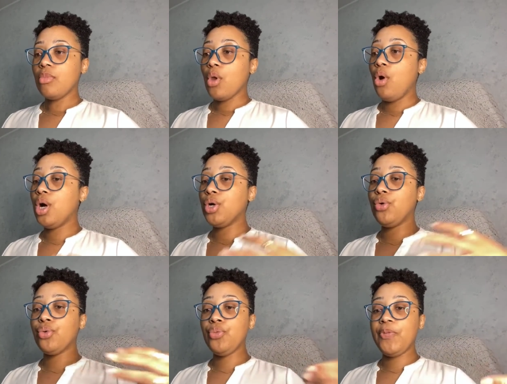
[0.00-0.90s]
or a
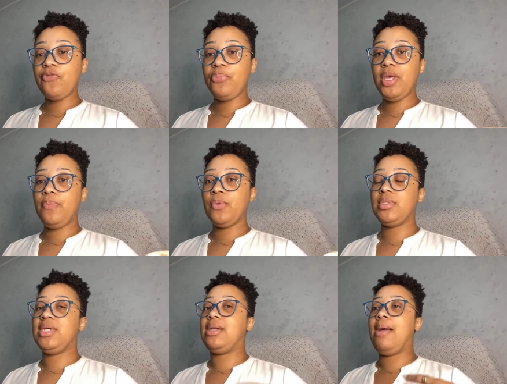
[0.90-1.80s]
group of people
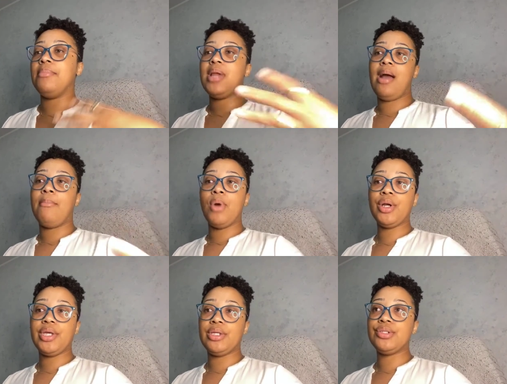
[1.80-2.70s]
then i'm not
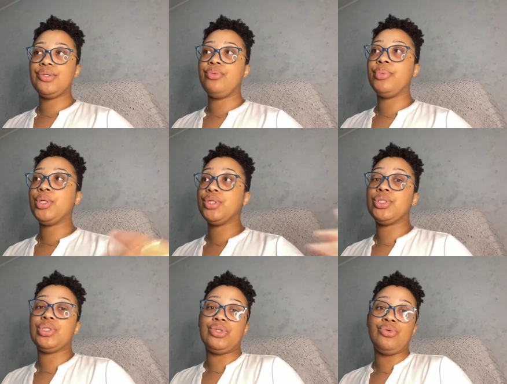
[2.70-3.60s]
marketing to you
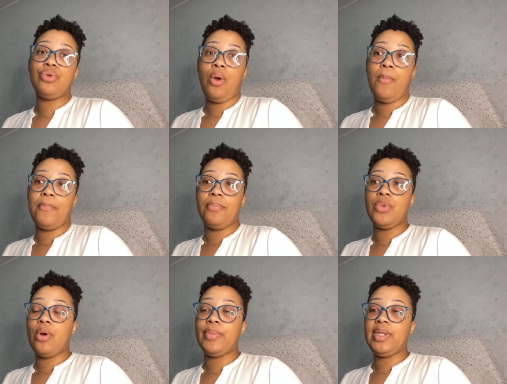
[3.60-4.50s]
because you don't
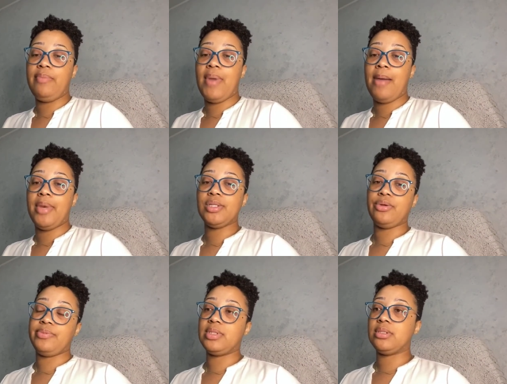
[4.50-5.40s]
normally buy my
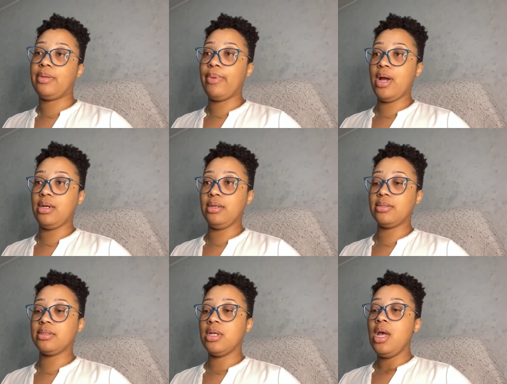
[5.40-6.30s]
services and
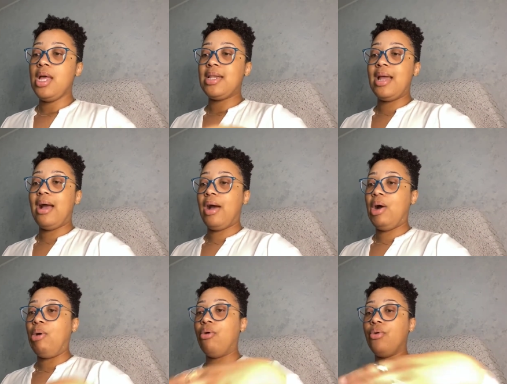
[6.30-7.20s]
products
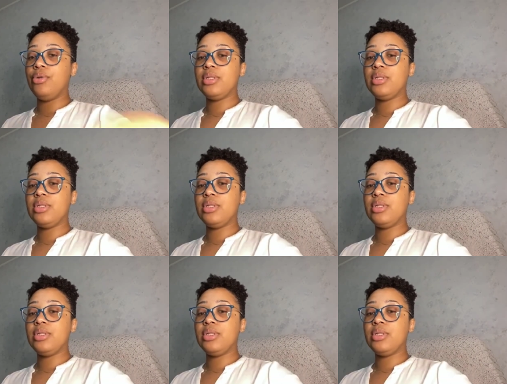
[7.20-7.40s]
now